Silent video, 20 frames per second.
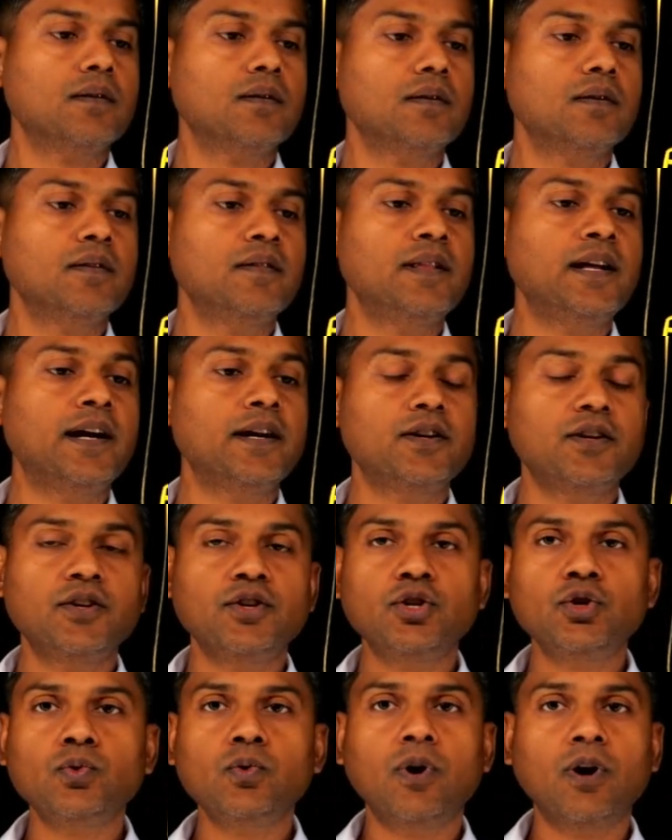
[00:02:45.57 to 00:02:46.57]
that
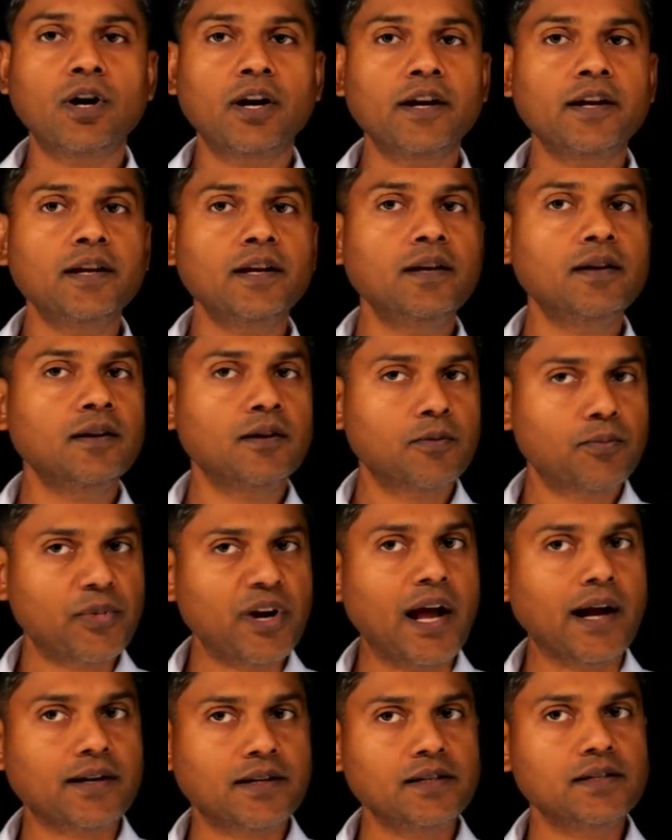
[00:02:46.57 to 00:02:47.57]
you already
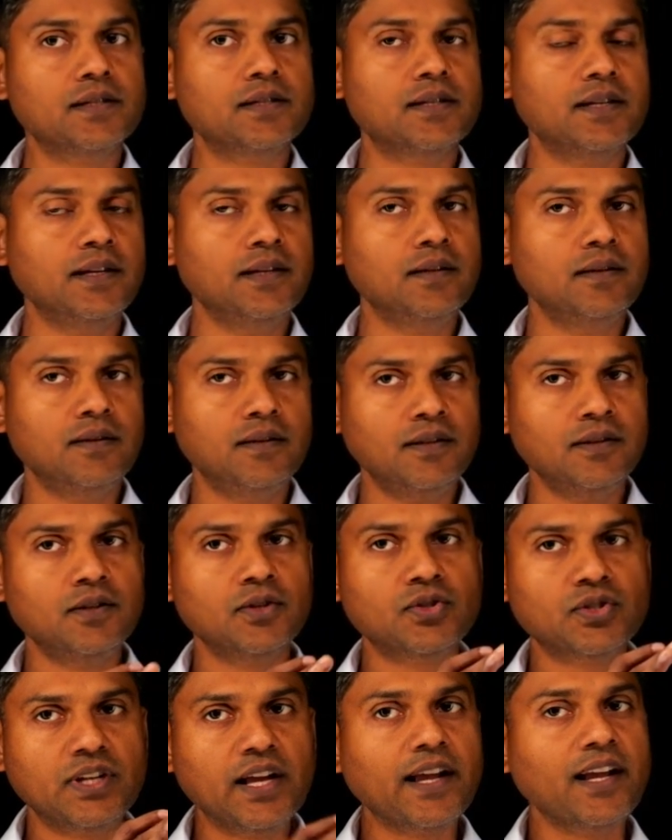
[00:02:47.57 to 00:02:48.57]
practiced in the
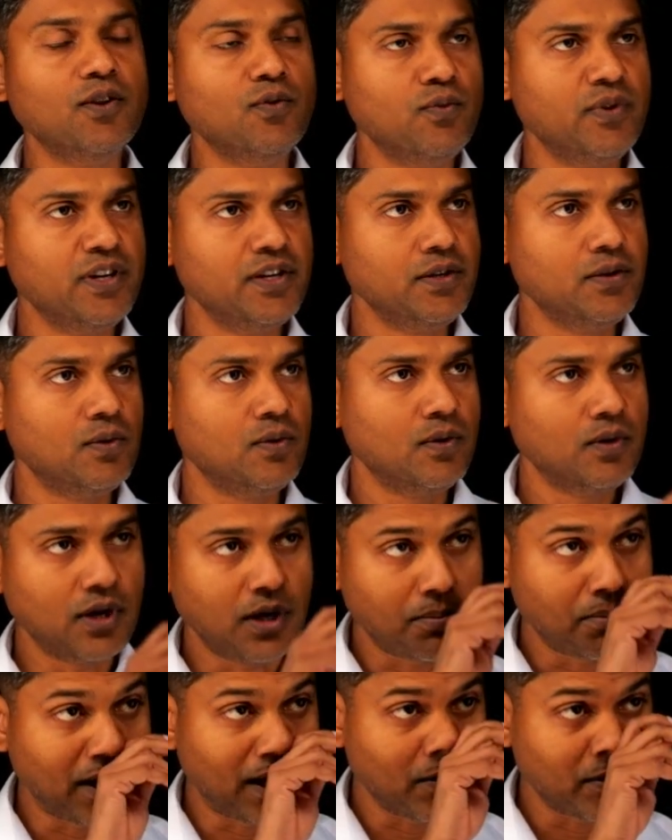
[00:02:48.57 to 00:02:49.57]
second video
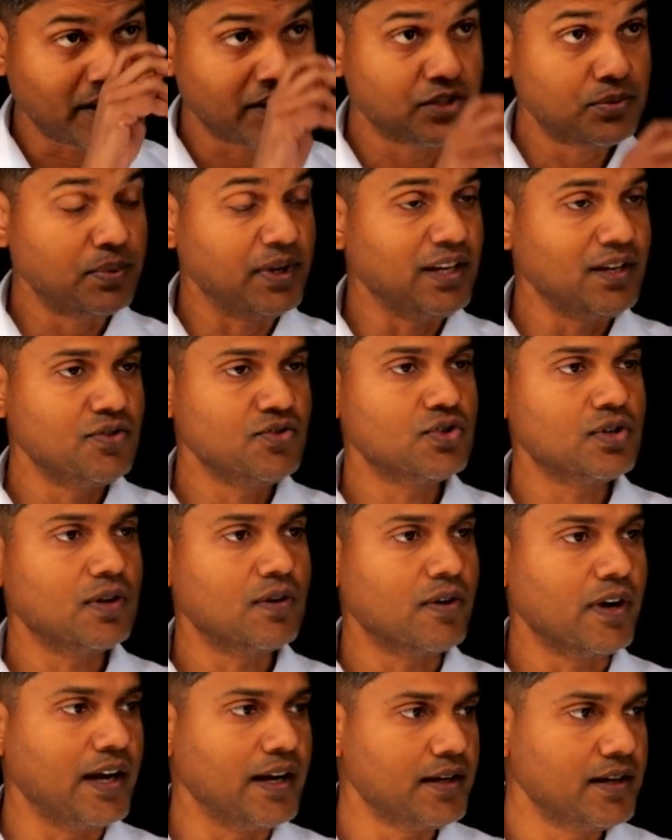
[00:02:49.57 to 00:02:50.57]
about experiential
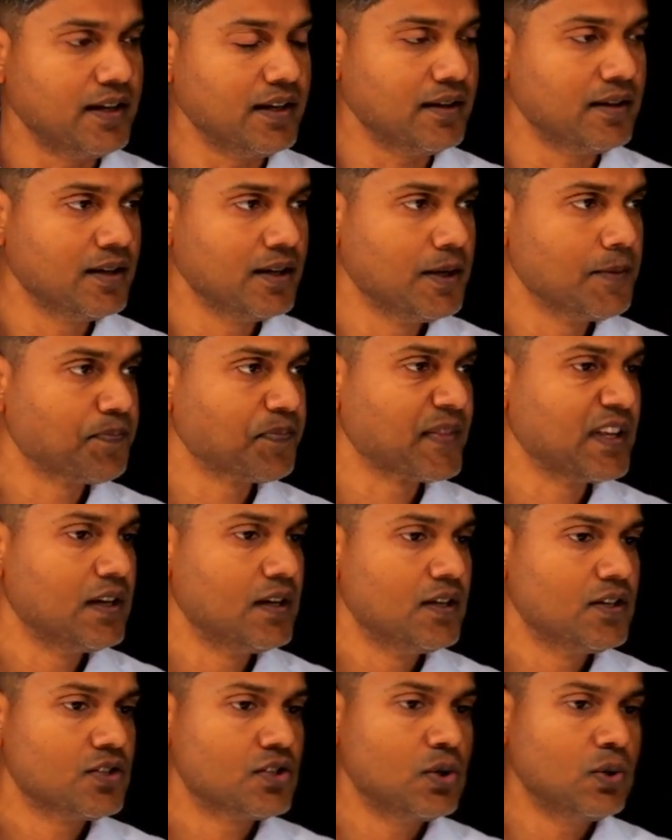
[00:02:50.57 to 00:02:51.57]
writing.
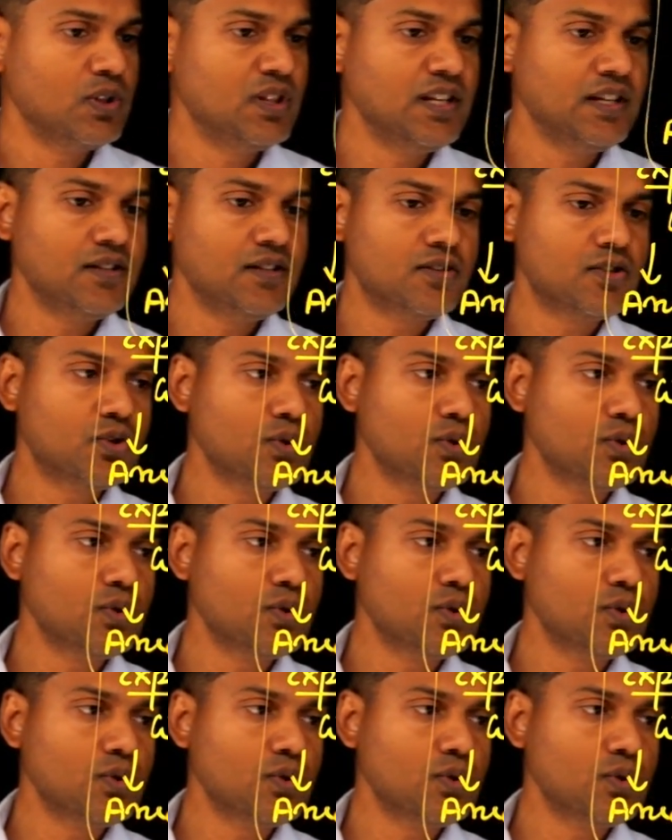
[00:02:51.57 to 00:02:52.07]
So these two